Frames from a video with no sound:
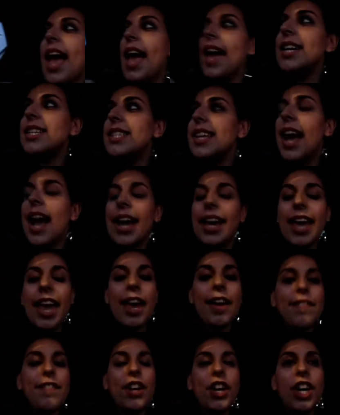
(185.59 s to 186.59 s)
and I
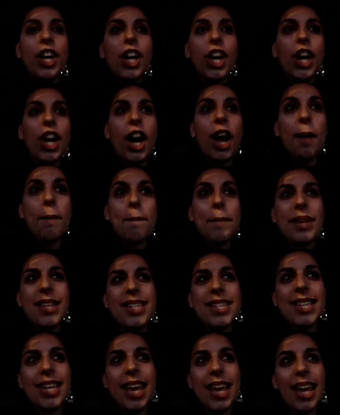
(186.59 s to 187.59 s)
gave her a
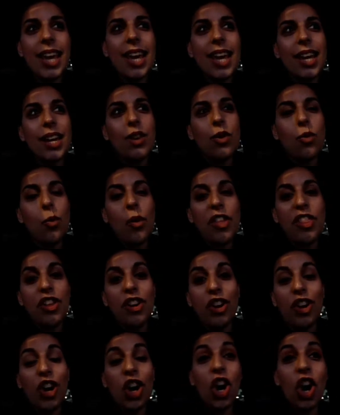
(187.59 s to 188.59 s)
biscuit with
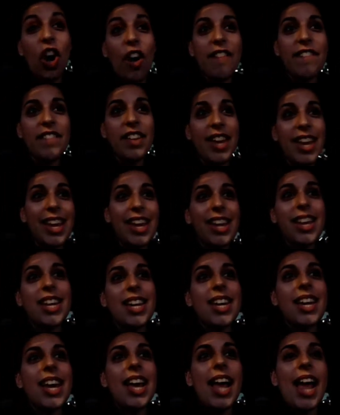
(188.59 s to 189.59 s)
her coffee,
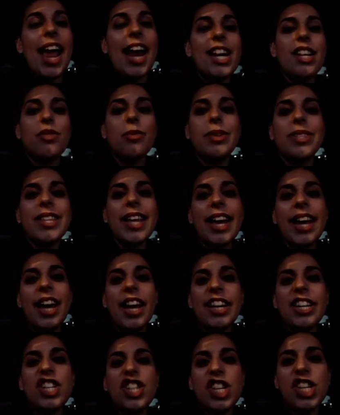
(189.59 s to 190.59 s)
and it was like
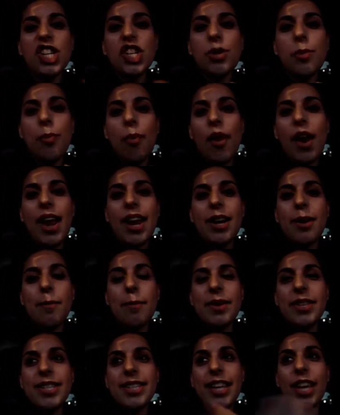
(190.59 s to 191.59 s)
a
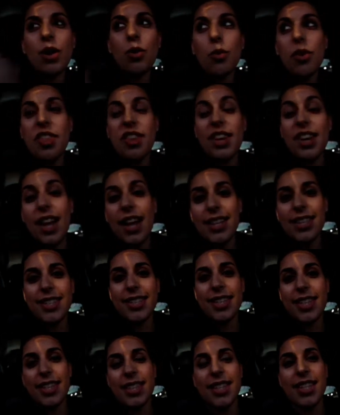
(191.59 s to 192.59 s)
gingerbread biscuit with
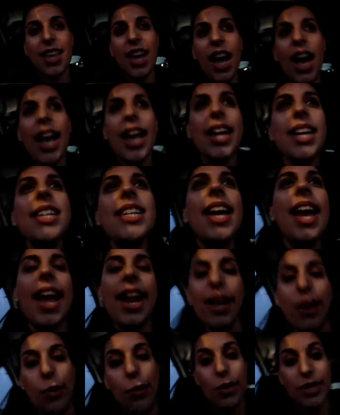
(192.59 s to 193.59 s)
nuts inside,
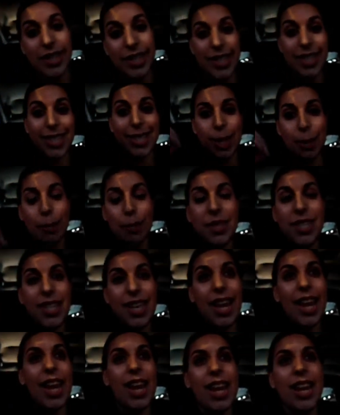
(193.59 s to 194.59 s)
and it was dipped
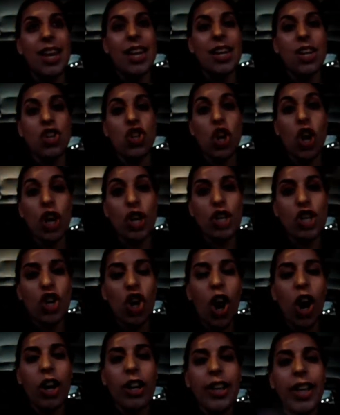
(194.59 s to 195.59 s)
in dark
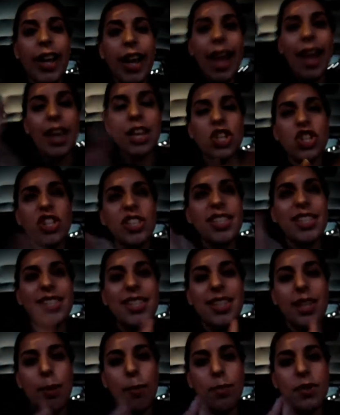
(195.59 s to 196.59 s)
chocolate and just
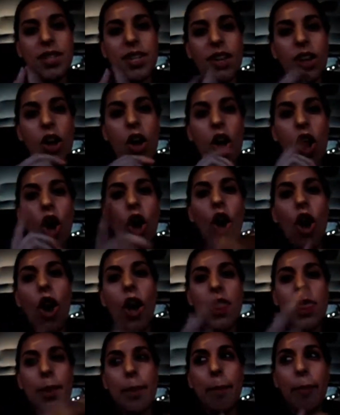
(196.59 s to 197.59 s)
dipped
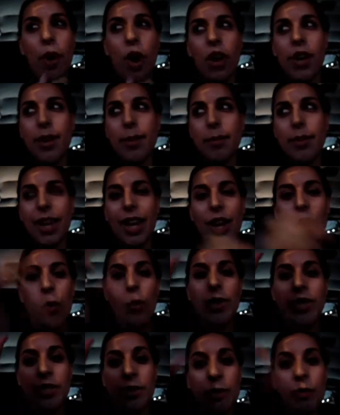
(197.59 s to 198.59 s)
on the bottom, like it
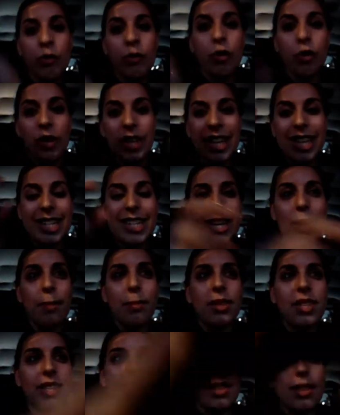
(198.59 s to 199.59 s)
wasn't fully
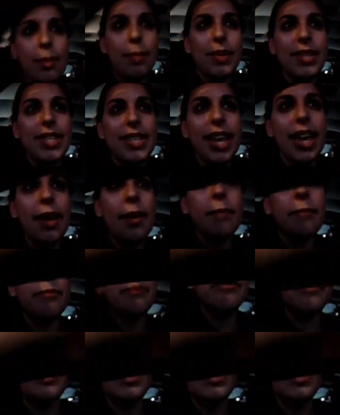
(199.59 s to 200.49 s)
dipped, the biscuit.